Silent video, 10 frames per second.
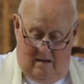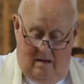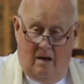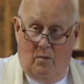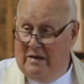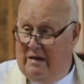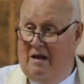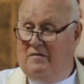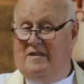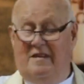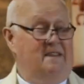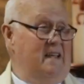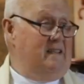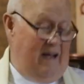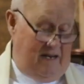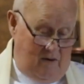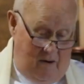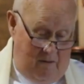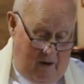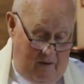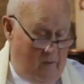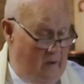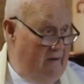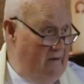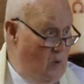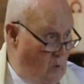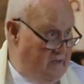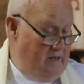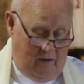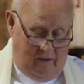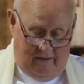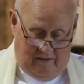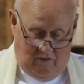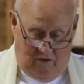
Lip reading: We did have success later on, by the way, naughty girl that she